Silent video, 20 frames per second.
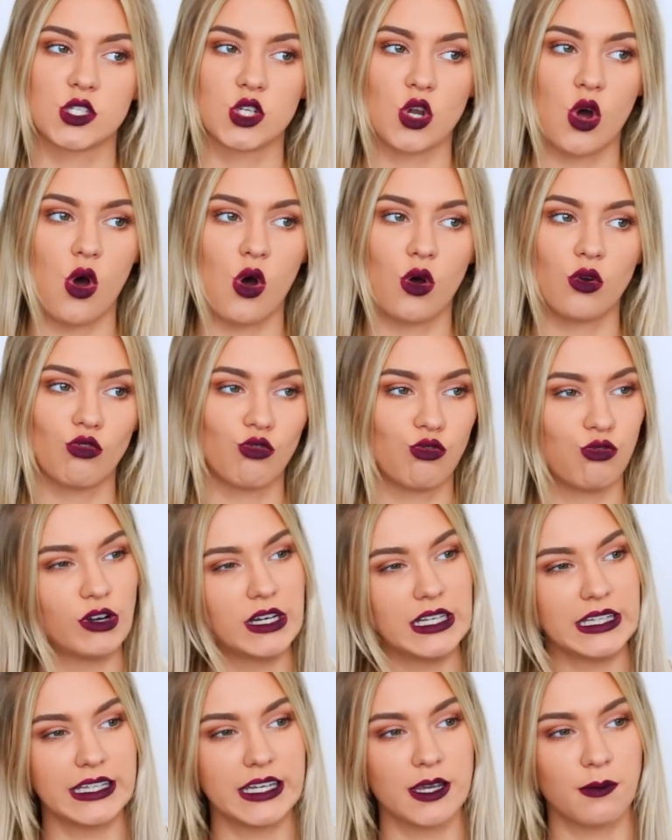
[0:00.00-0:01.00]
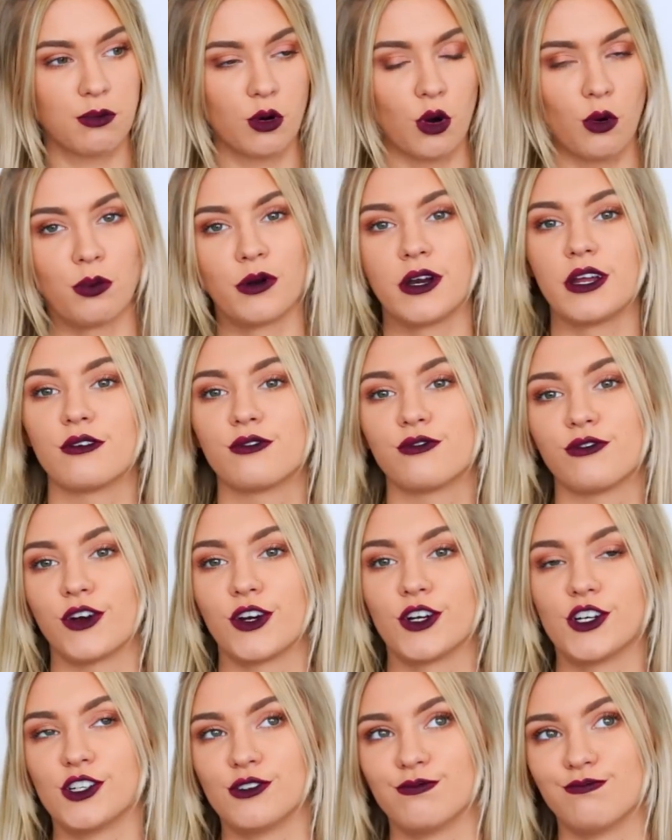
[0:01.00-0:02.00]
not really appropriate
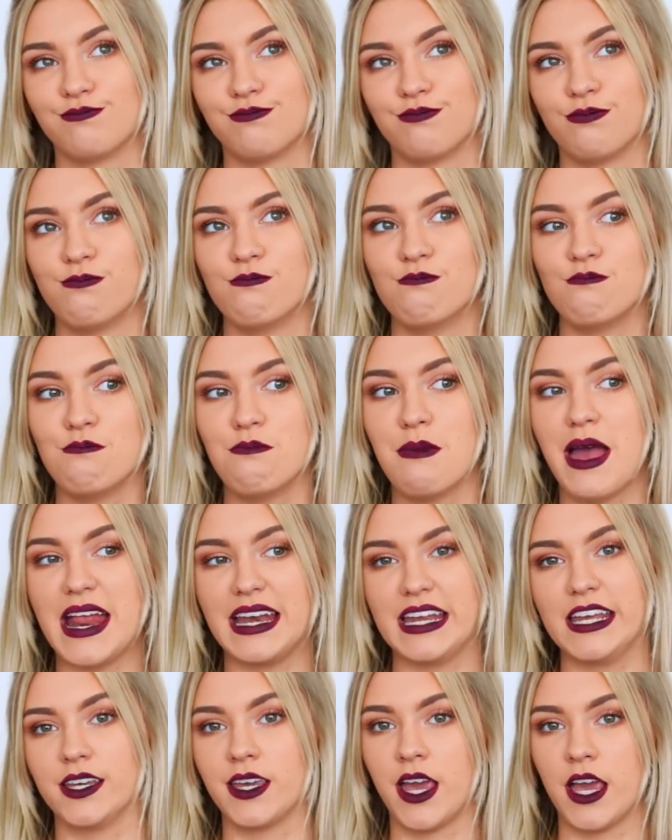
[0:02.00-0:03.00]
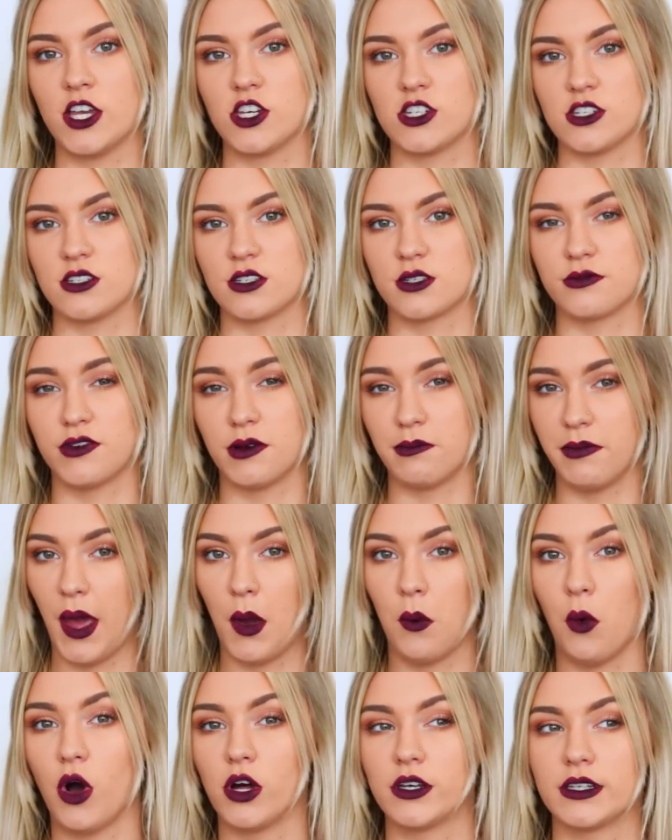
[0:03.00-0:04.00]
for many occasions from
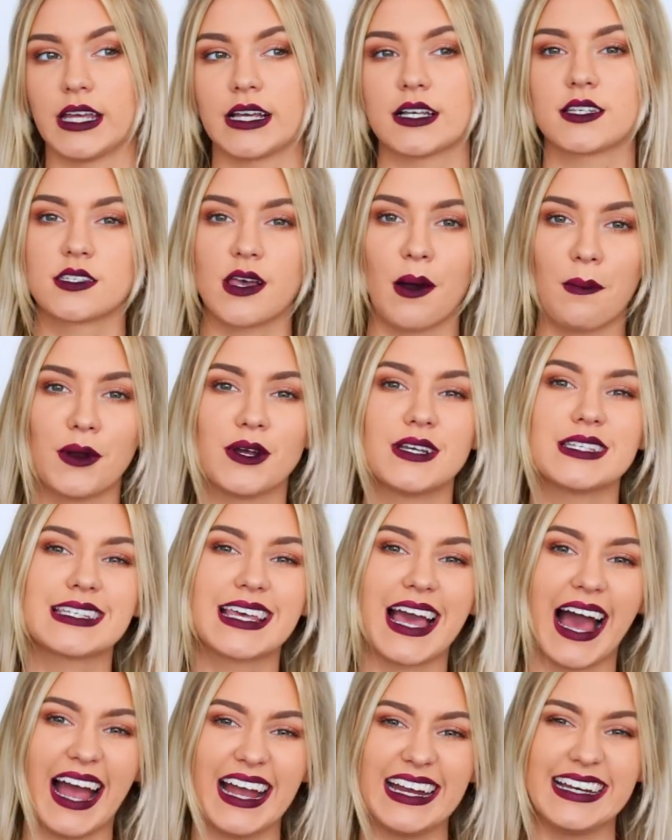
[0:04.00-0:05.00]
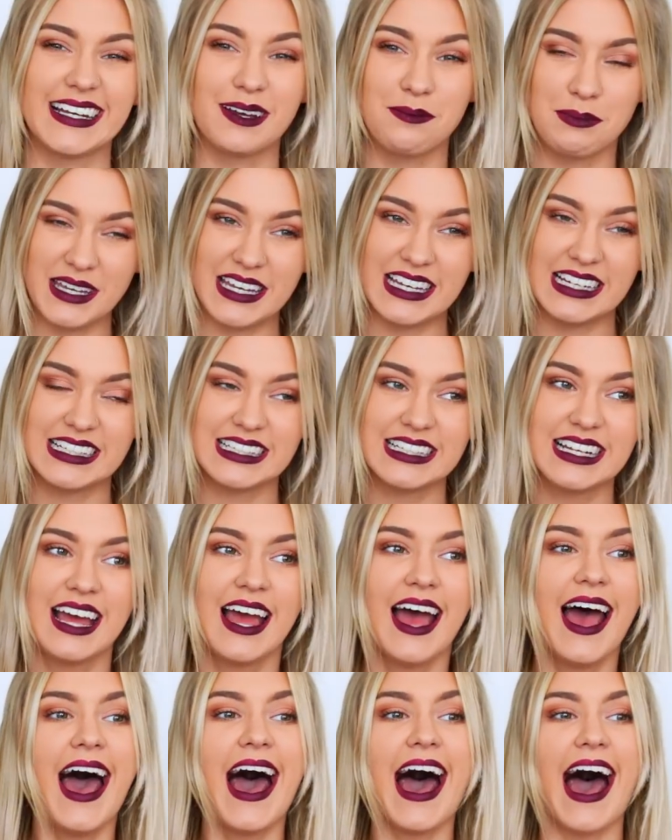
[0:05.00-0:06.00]
now on. Like, summer is kind of been,
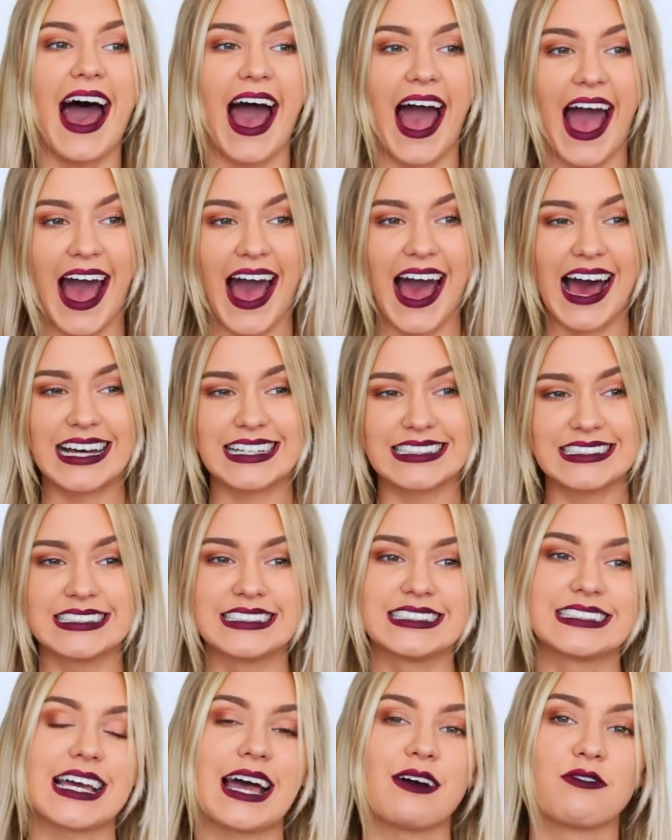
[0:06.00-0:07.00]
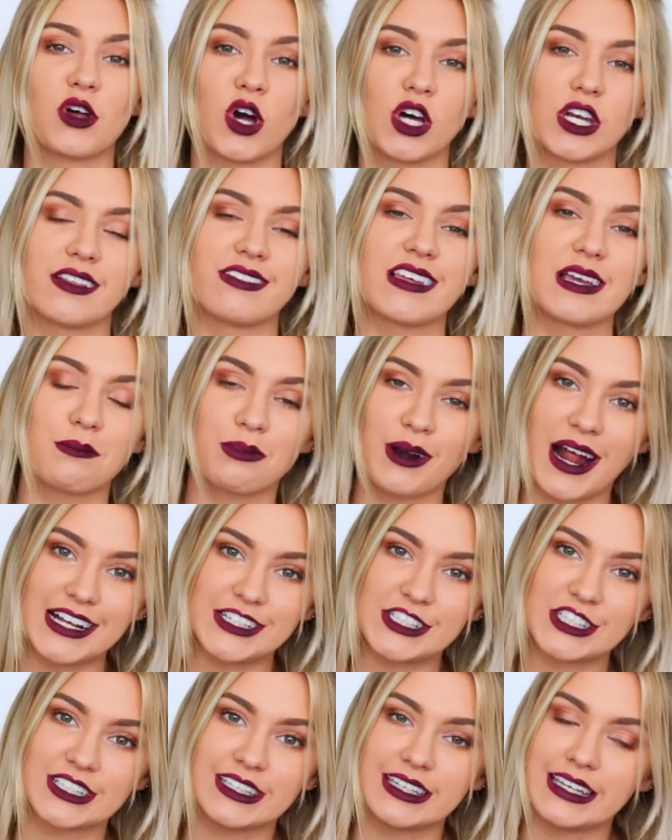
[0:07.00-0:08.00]
and I've got to think
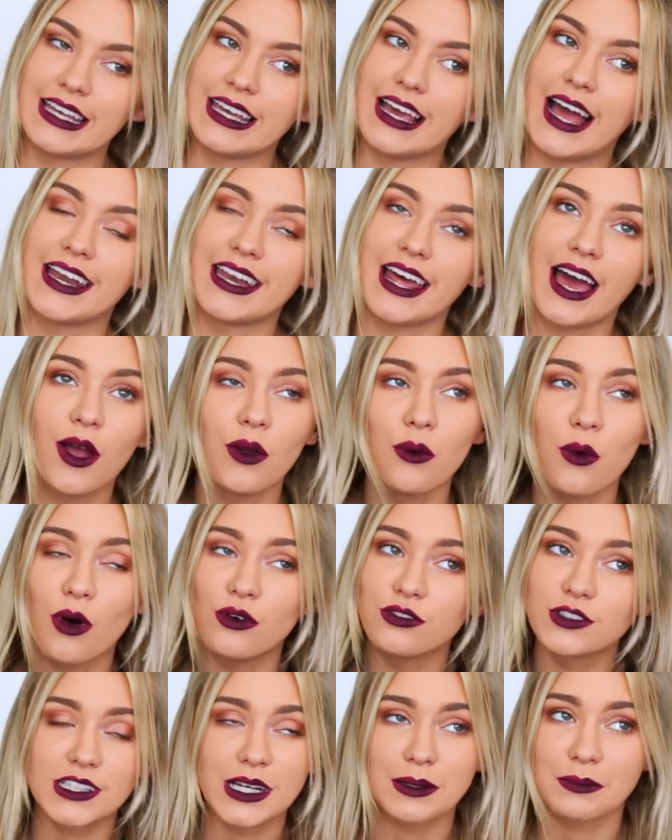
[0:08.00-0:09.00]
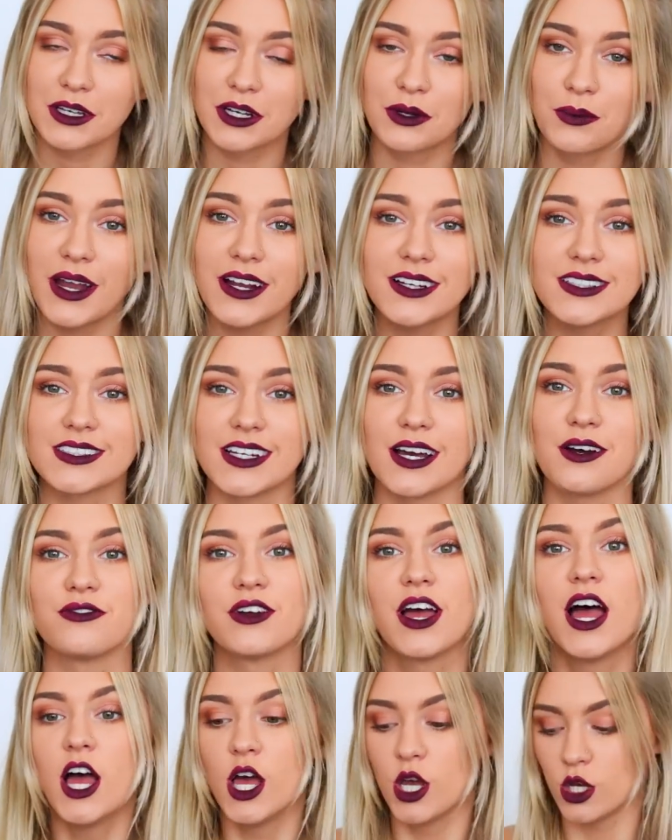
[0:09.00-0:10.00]
practically and how often I'm going to wear
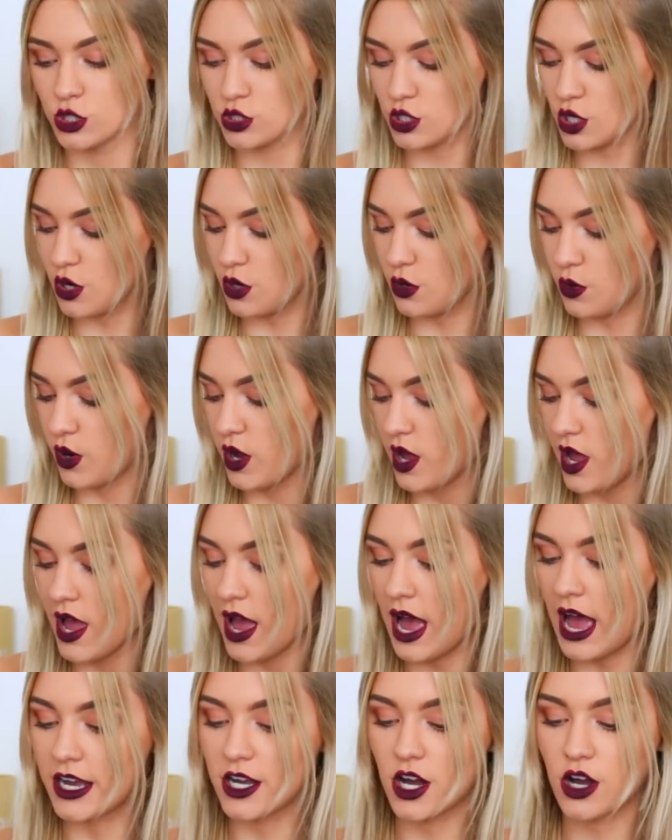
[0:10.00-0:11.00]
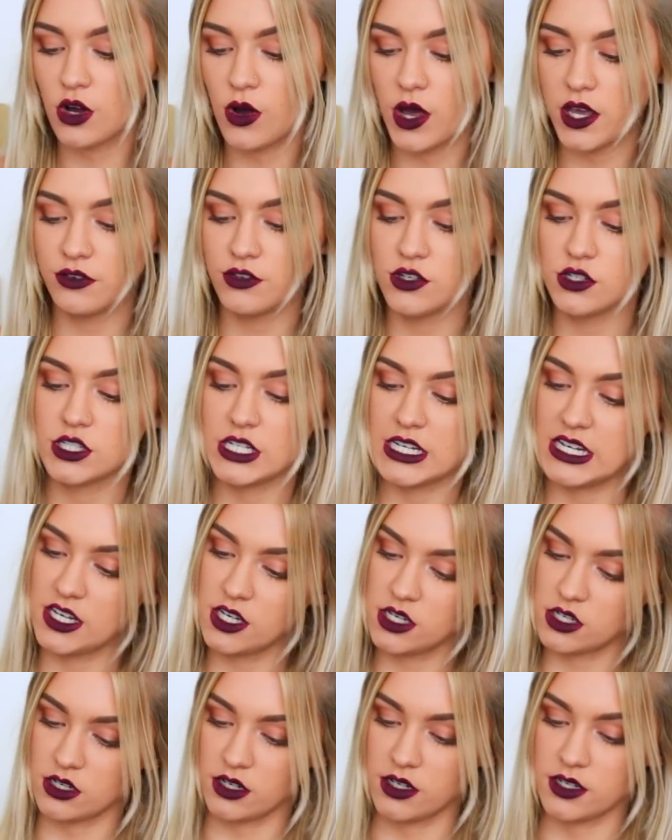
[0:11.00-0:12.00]
stuff. So I got quite a few
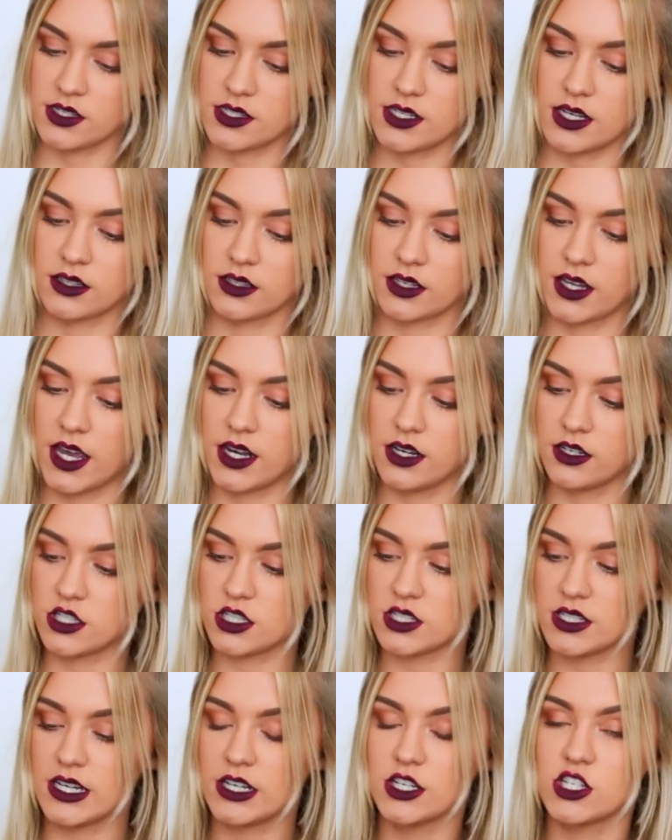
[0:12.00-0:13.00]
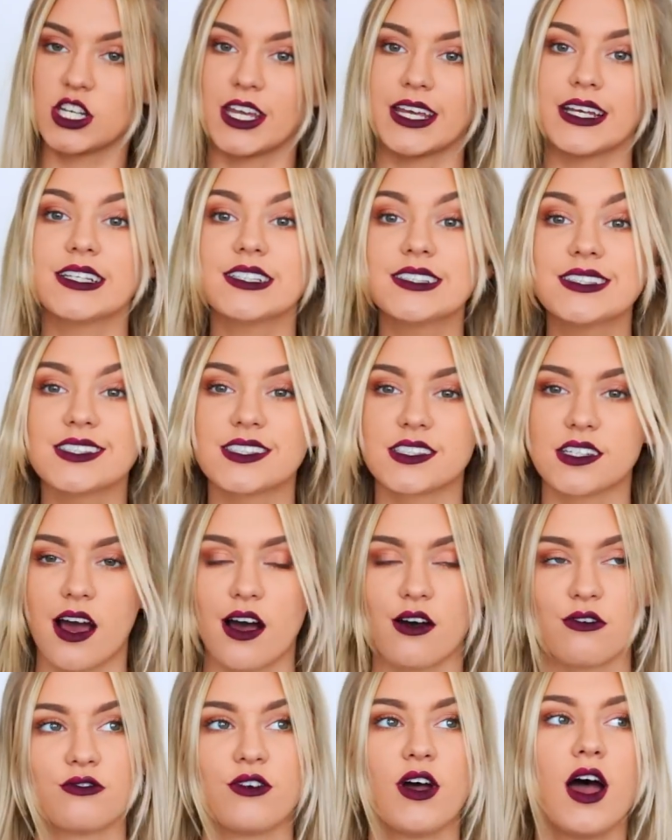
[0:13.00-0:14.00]
t-shirts and kind of just like chilled
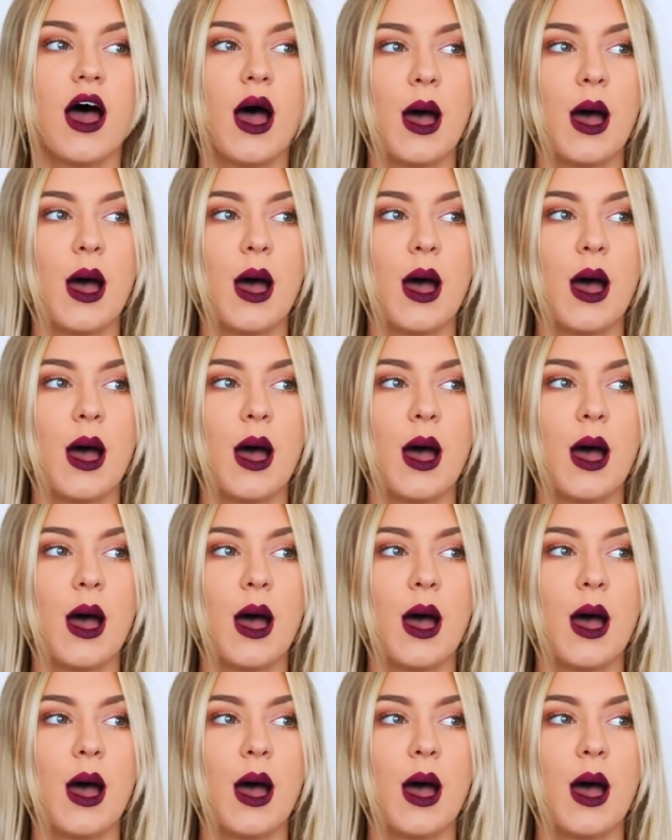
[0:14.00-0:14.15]
stuff,